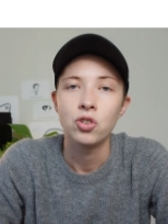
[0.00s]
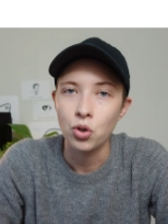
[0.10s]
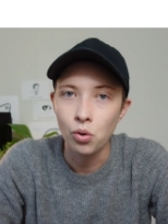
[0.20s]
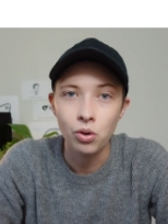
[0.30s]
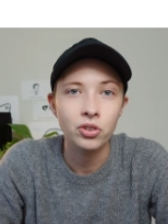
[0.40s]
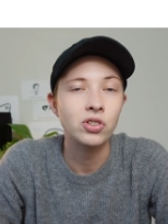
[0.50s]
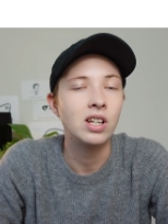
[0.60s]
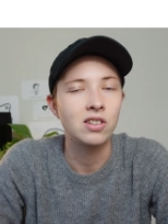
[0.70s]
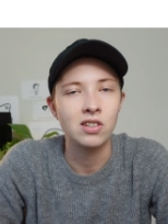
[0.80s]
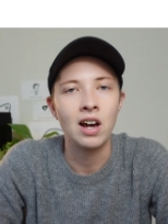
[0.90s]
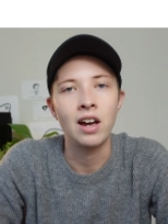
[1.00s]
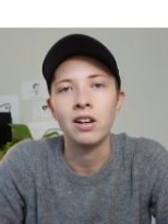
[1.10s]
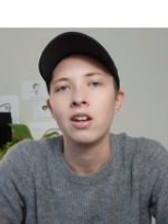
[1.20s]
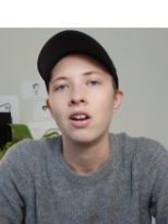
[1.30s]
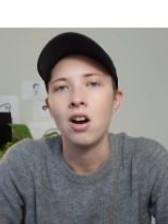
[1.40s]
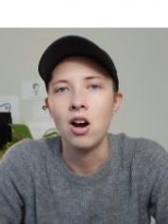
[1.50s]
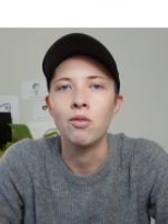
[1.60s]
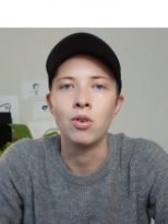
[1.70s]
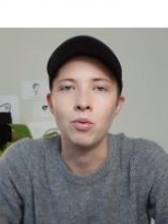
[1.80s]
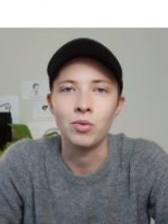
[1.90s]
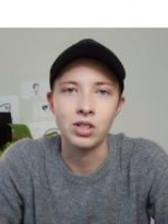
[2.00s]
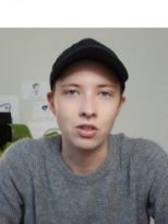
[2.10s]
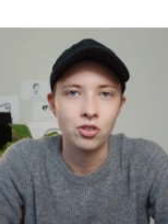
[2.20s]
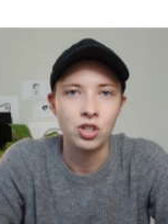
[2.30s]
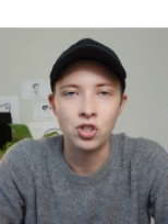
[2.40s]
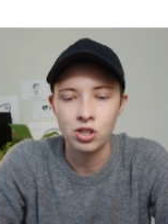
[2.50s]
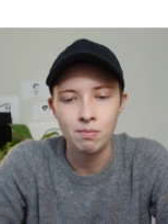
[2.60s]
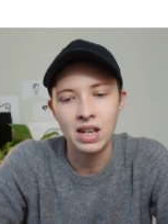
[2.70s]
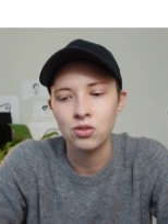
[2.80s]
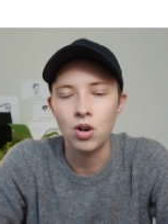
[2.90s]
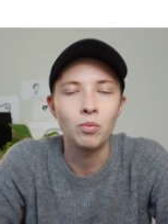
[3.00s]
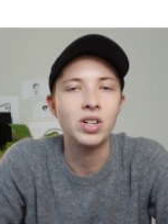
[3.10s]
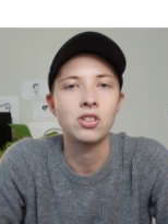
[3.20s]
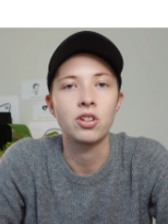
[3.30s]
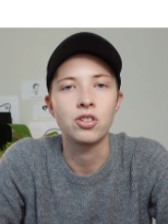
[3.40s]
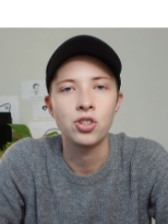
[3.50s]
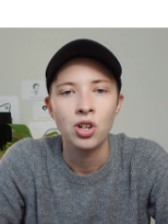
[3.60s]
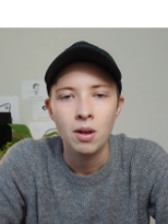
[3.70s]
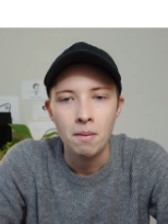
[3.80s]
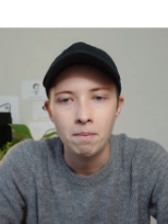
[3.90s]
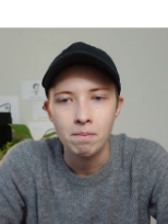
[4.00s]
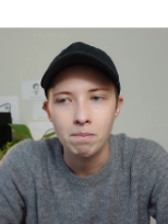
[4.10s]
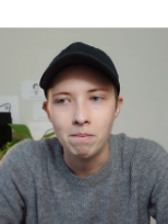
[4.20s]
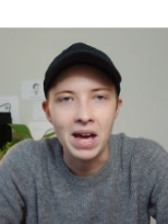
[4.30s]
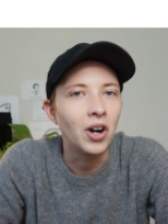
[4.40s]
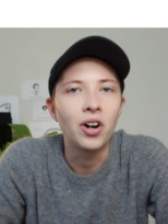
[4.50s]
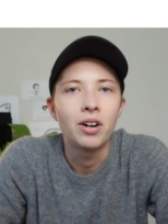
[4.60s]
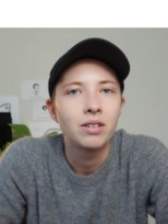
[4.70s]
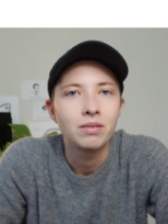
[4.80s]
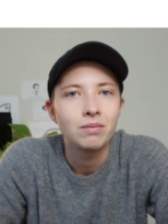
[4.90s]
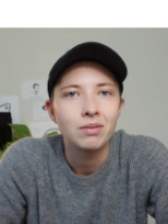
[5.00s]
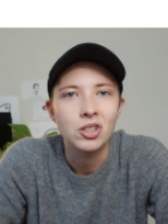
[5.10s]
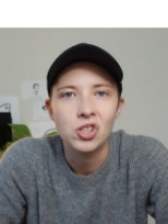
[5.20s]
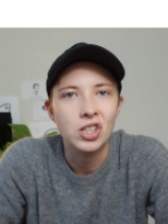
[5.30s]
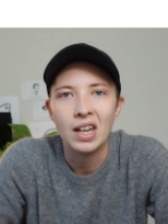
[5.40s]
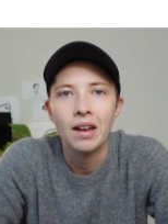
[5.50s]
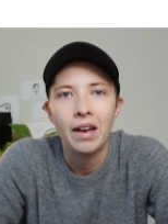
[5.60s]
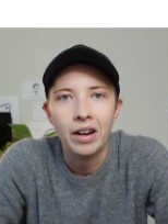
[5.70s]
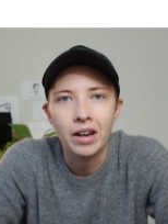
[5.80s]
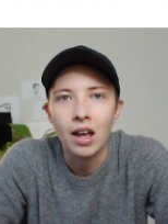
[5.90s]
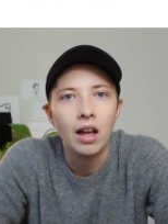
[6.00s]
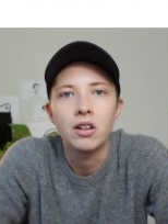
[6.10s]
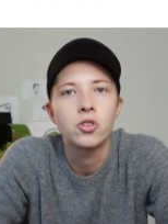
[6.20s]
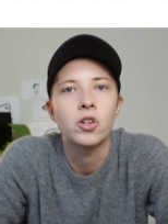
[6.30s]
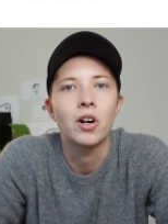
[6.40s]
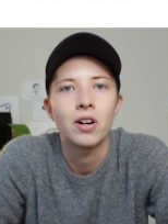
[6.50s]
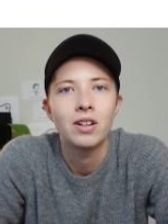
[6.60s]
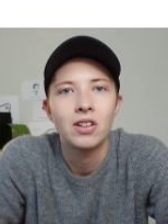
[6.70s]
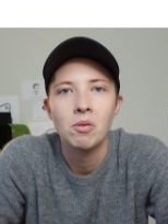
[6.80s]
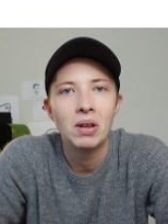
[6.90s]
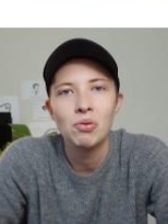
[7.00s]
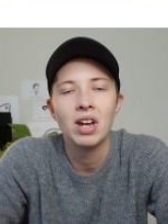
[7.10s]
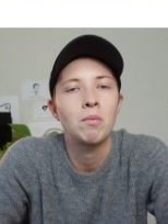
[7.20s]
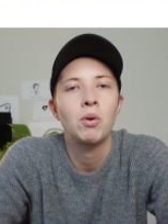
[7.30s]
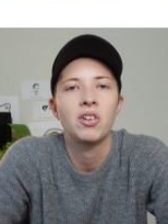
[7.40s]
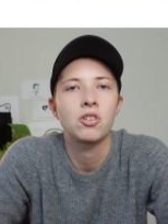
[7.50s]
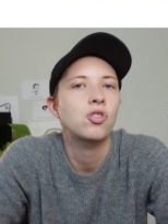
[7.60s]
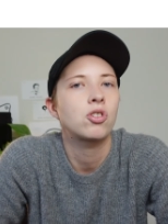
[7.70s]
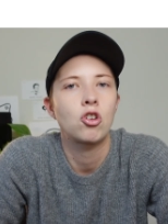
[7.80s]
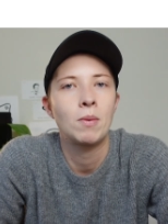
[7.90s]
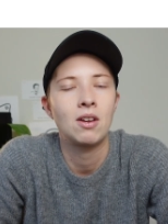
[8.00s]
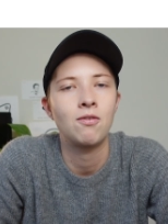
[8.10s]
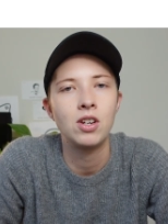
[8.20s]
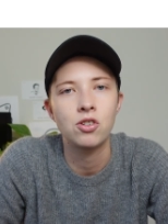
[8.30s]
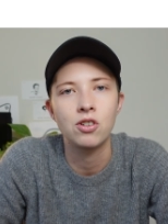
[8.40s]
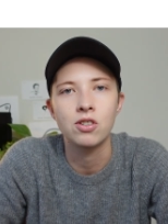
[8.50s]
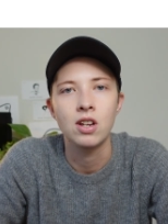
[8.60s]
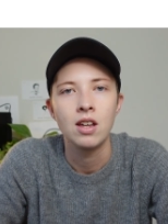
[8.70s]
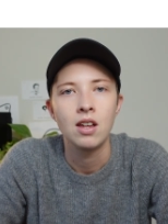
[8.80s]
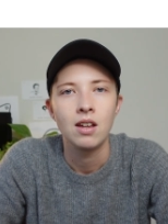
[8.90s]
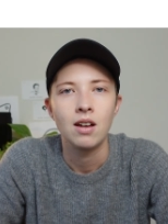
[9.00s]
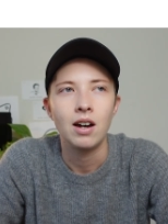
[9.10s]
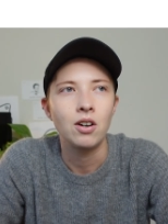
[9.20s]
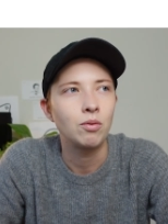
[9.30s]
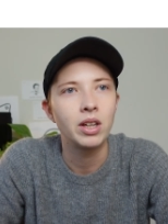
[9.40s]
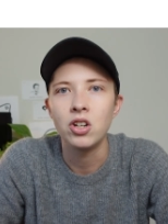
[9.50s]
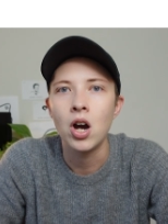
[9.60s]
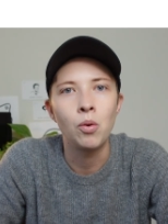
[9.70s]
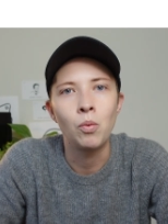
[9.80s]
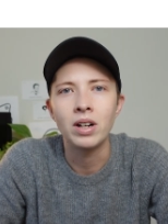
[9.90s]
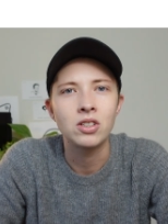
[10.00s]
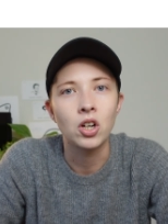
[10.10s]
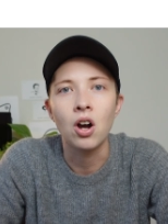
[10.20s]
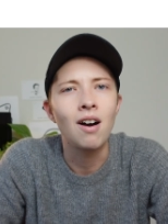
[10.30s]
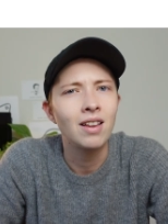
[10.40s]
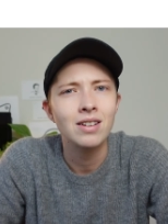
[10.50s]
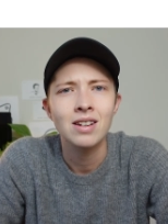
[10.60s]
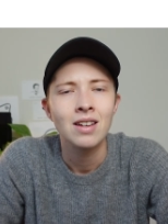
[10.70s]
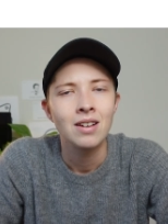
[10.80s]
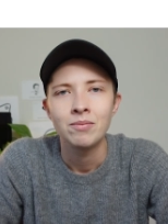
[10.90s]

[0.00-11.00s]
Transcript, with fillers: tools inside of Roam Research. It just makes Roam Research better. It's just like an enhancer. That's the best way I can put it. There's just so many features, I don't really know what to call it.